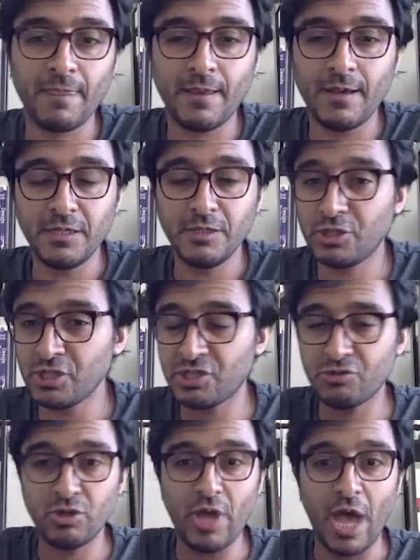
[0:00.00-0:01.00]
You're
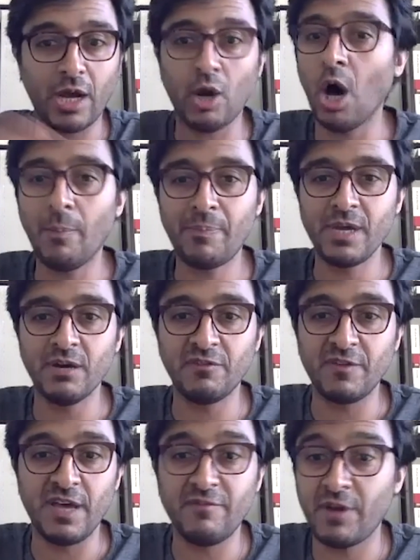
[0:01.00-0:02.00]
just a copy of
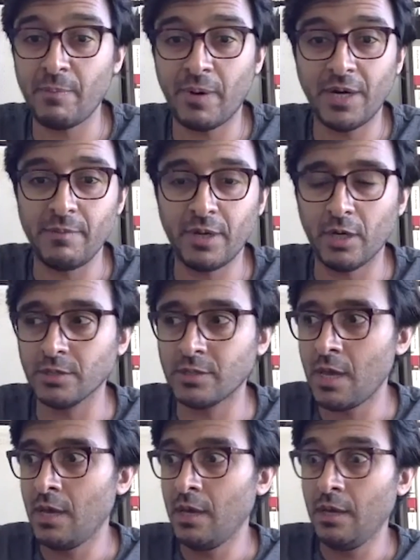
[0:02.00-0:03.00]
everybody, because
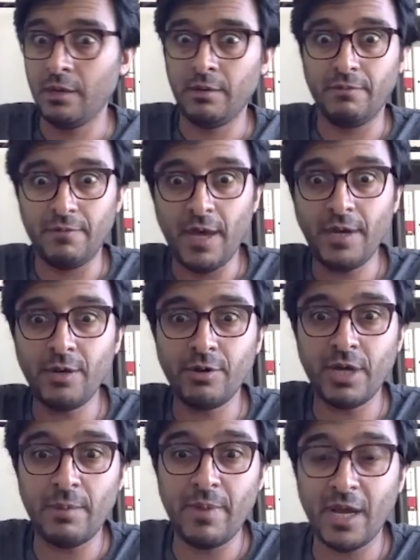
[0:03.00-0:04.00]
then you're going
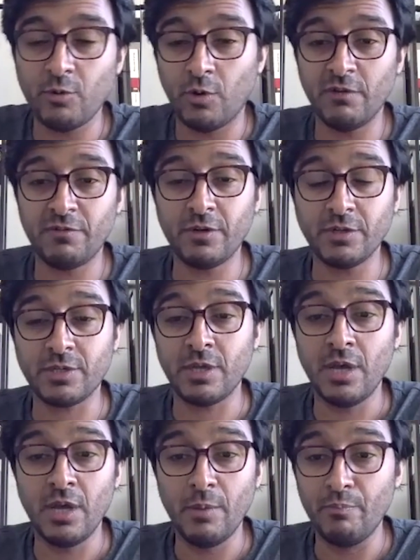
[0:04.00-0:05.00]
to make one of those
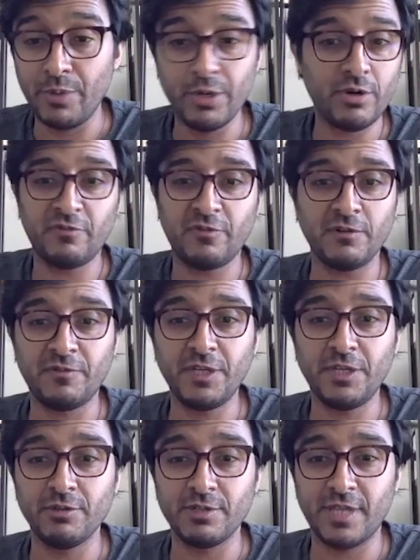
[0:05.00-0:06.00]
beautiful
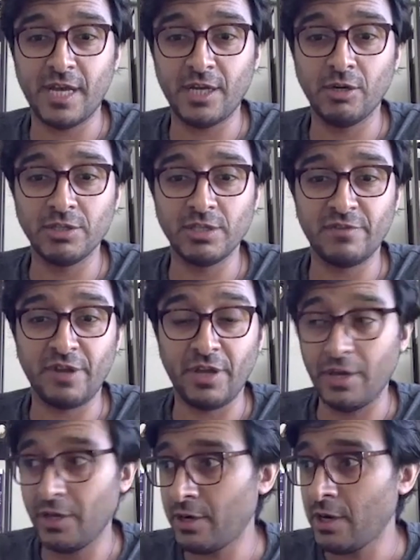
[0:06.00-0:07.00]
videos that goes every
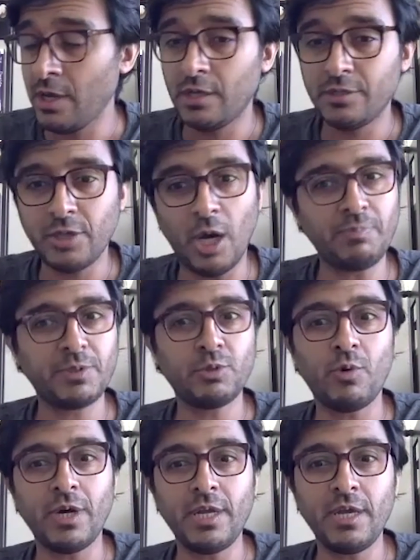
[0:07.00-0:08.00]
year. Top
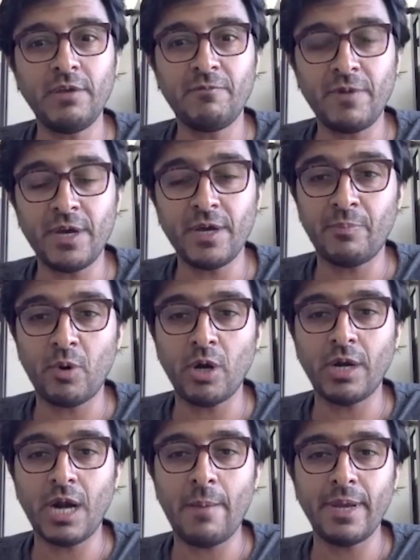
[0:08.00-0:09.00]
20
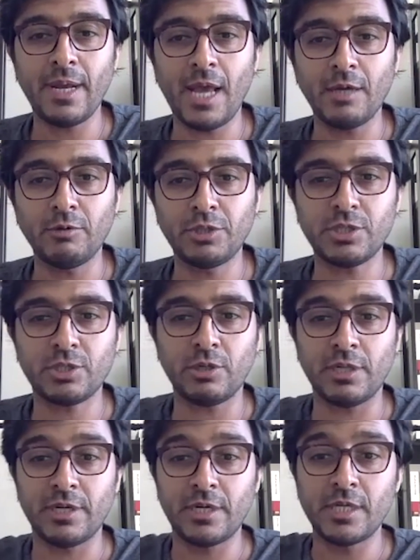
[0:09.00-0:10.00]
programming languages to
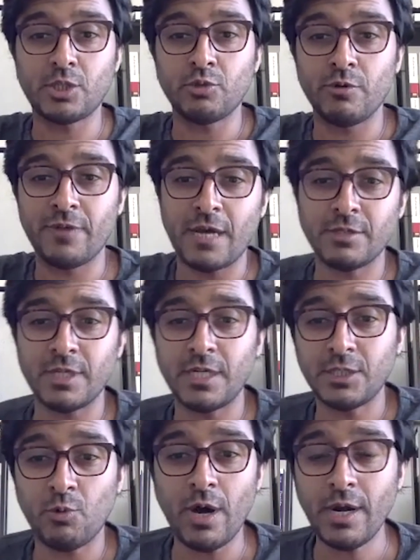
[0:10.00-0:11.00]
learn in
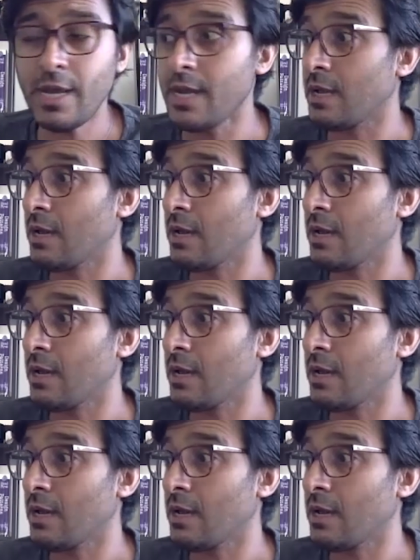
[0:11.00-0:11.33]
2020.